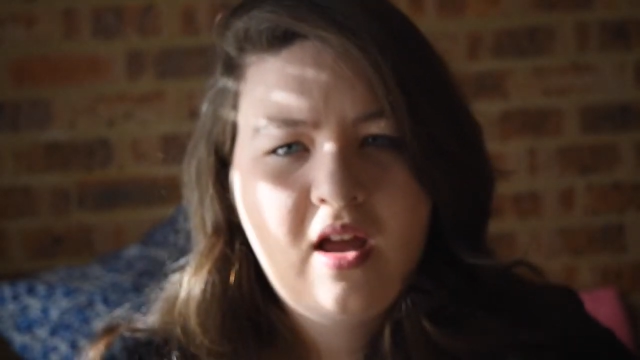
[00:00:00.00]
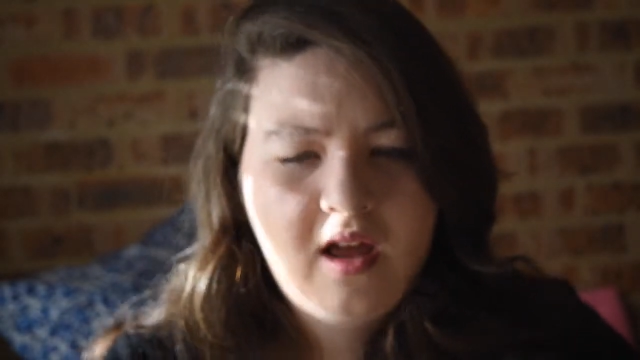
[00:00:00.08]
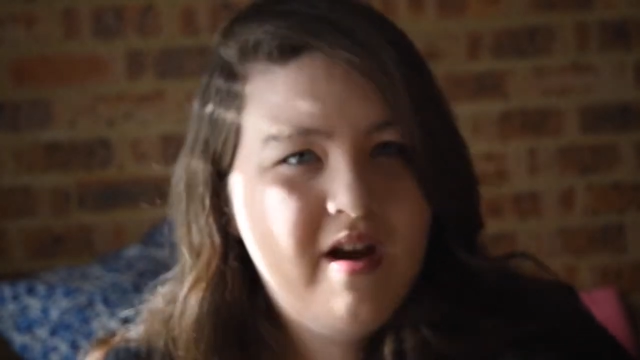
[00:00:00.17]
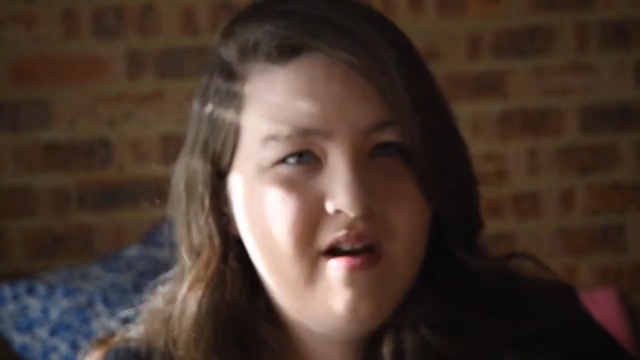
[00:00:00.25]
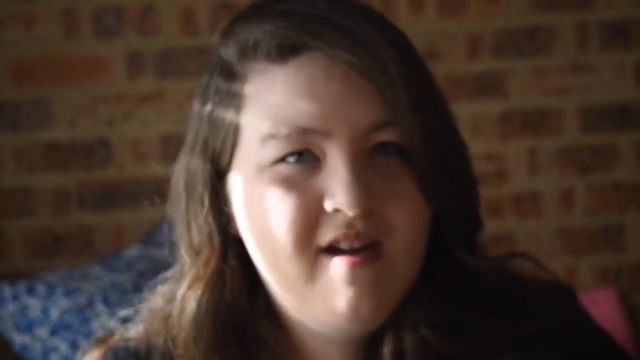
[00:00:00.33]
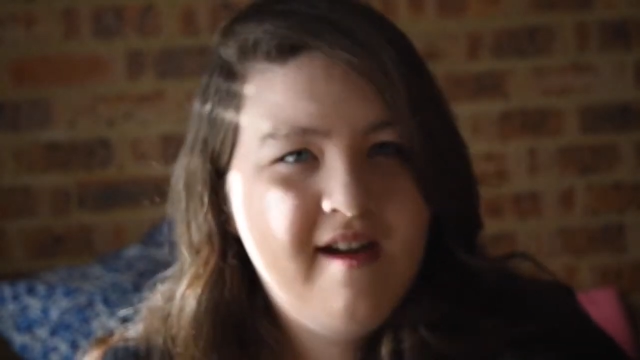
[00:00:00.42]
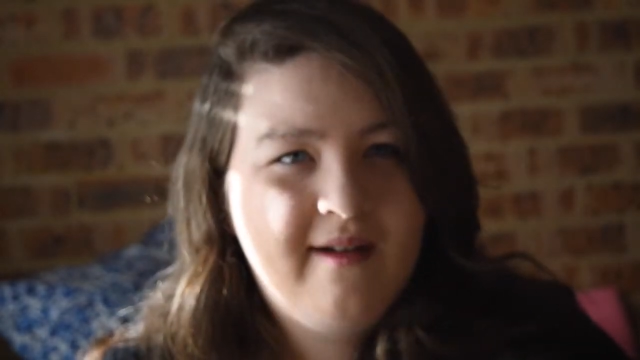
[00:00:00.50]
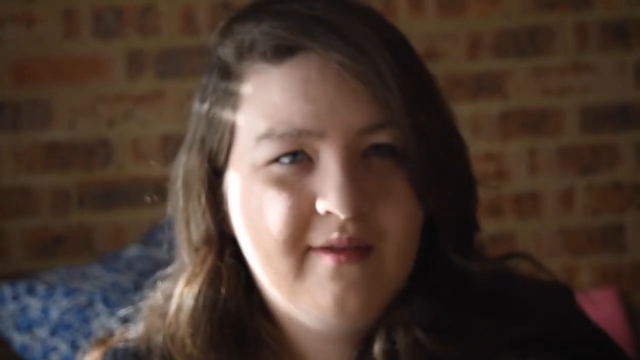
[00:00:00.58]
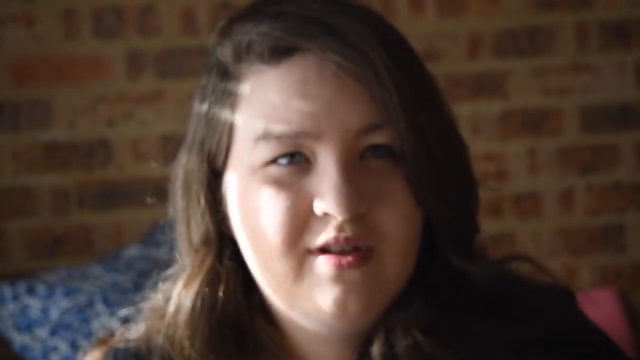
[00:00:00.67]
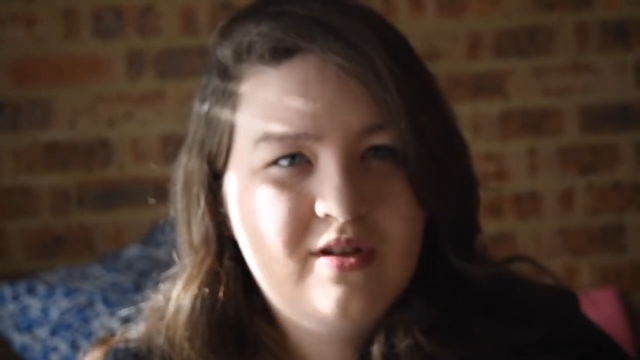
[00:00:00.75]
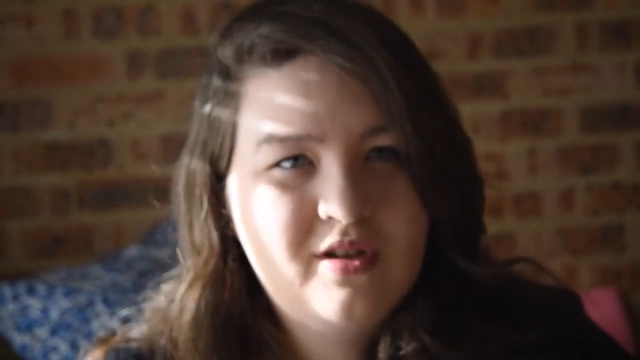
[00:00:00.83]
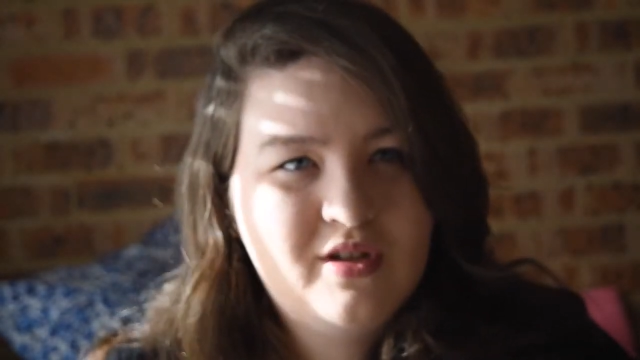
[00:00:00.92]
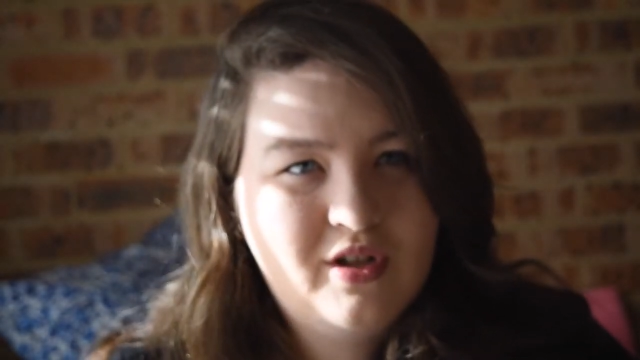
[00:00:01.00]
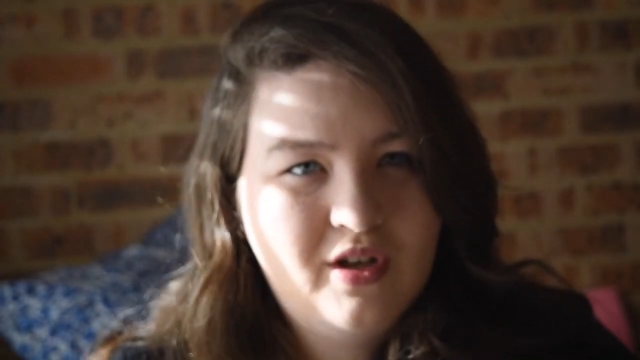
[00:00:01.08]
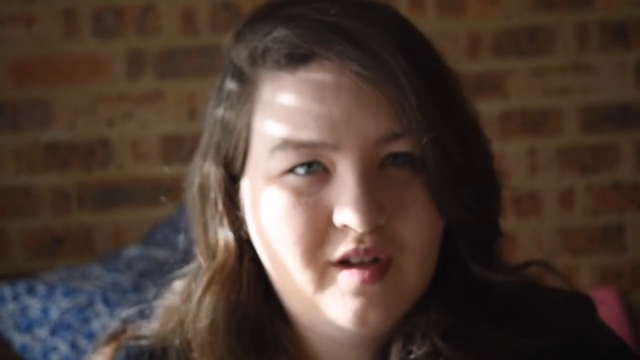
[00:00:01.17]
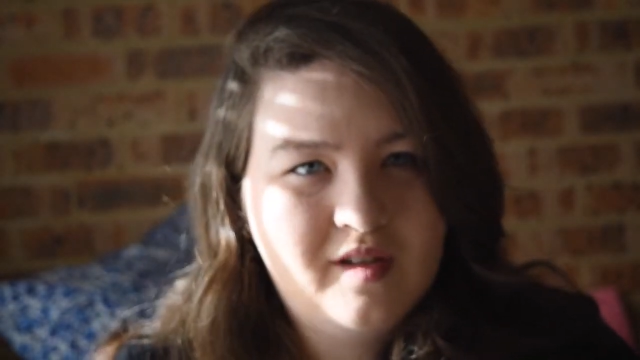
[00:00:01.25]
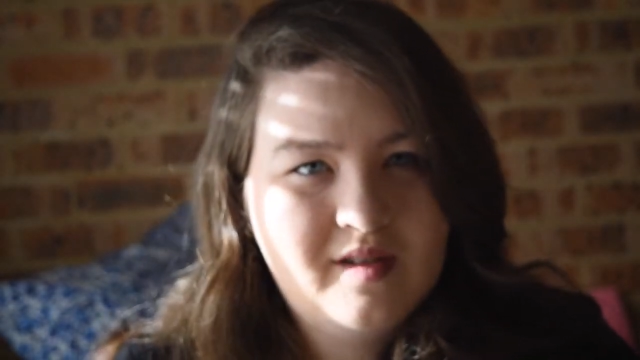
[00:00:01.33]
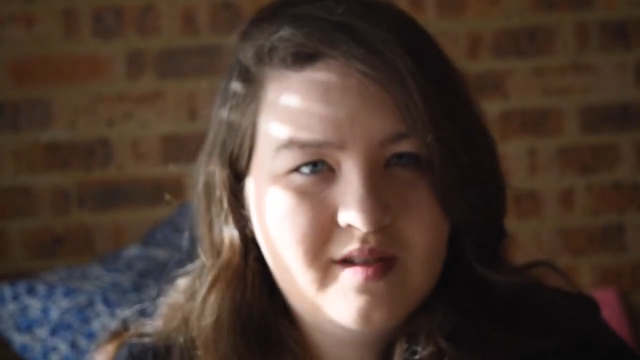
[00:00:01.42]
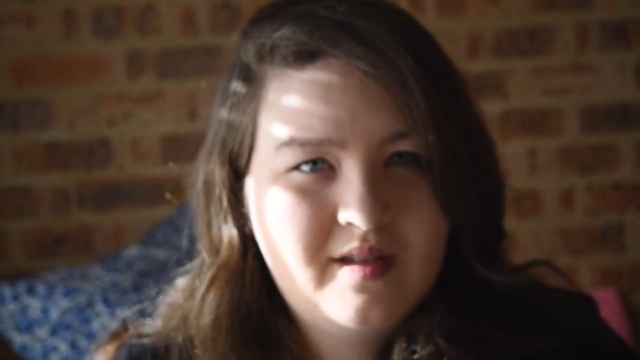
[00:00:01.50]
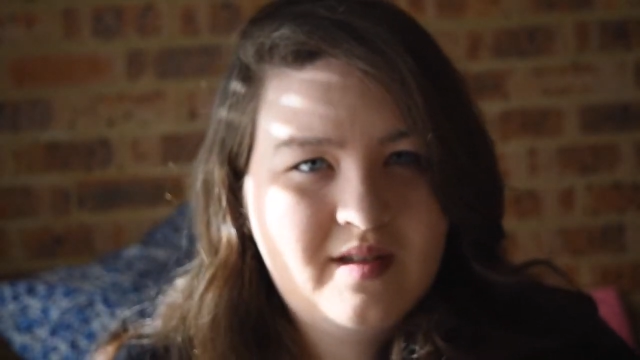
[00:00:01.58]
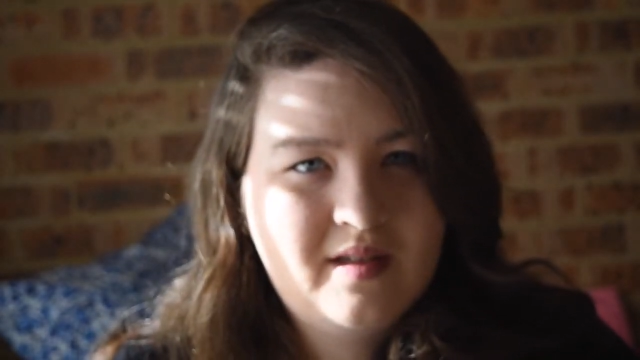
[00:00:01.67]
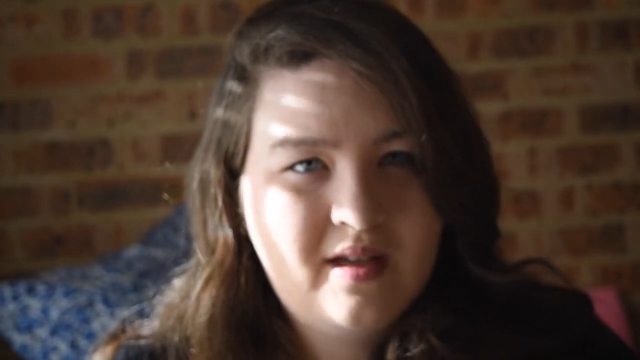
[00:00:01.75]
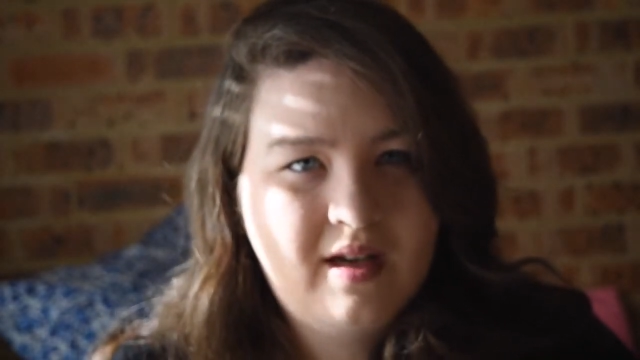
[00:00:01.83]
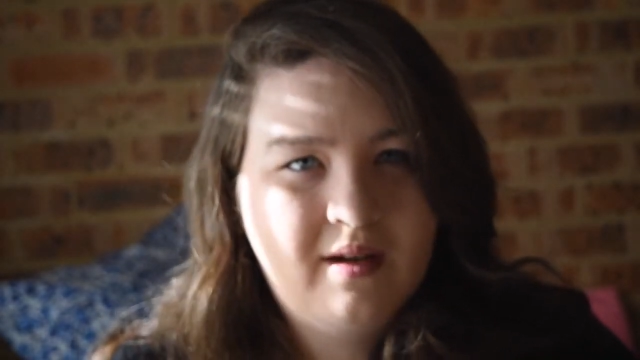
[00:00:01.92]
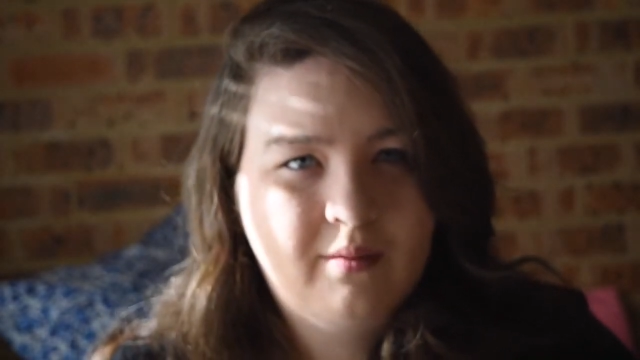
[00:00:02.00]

And our future students